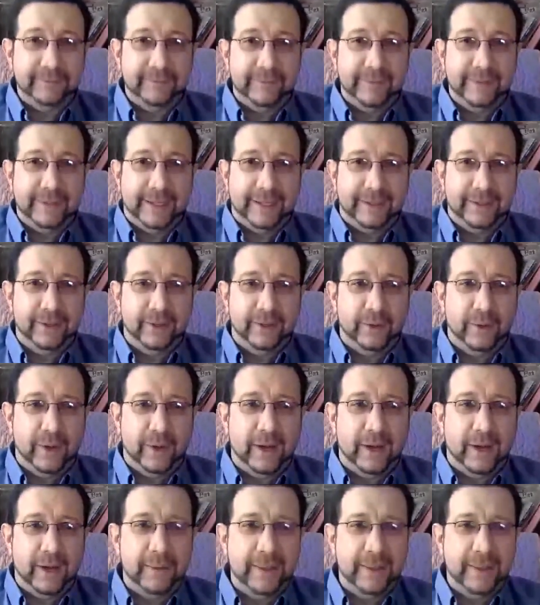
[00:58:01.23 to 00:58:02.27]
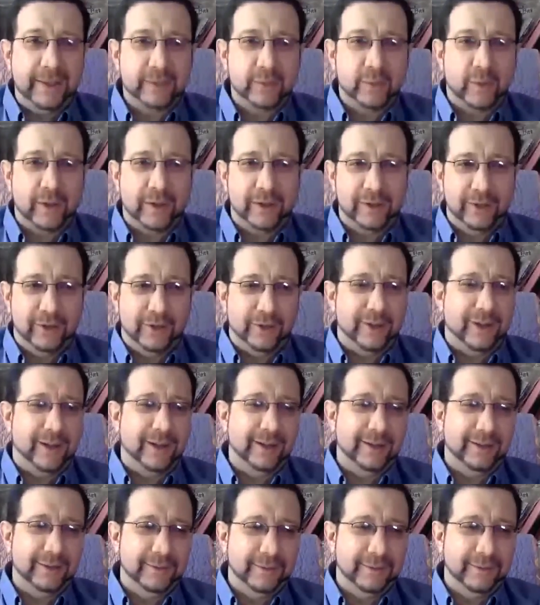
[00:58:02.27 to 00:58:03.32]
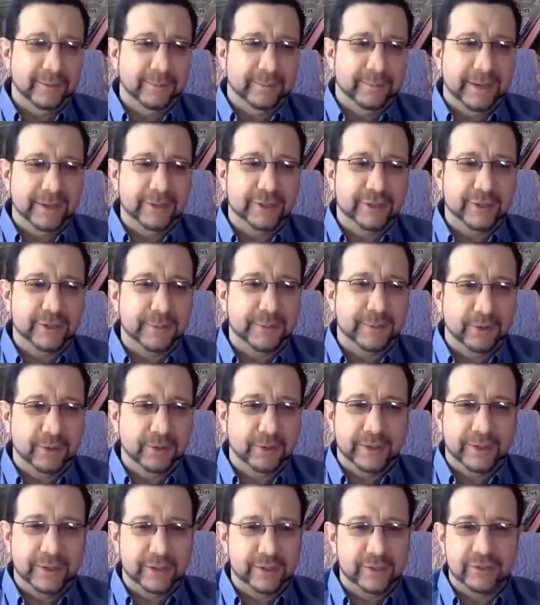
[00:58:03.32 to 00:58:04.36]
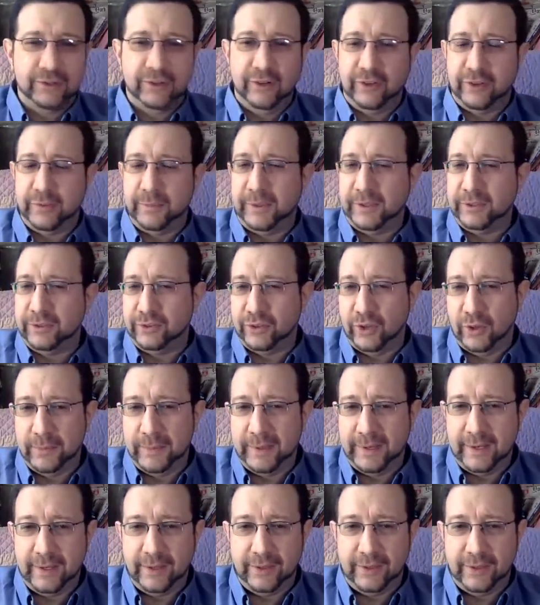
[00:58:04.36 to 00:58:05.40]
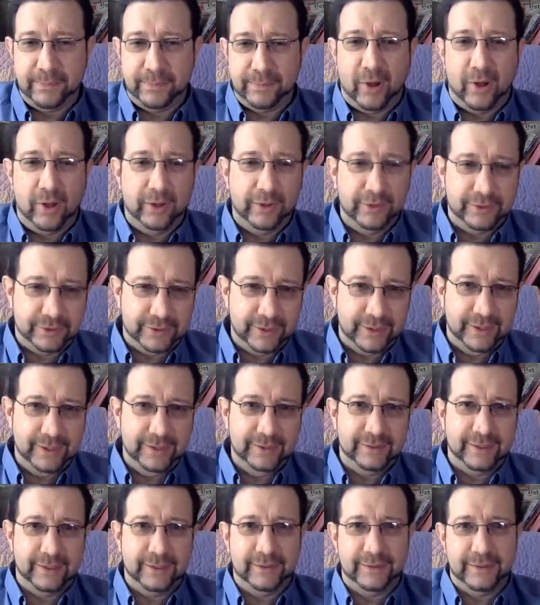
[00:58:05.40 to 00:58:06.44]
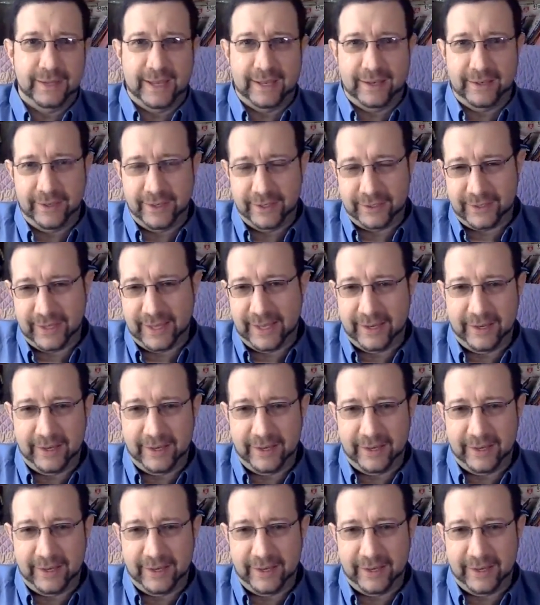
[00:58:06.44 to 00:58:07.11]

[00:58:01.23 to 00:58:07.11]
Yeah, no, and that's why, look, Ben Shapiro, I disagree with him on so many policies and this and that.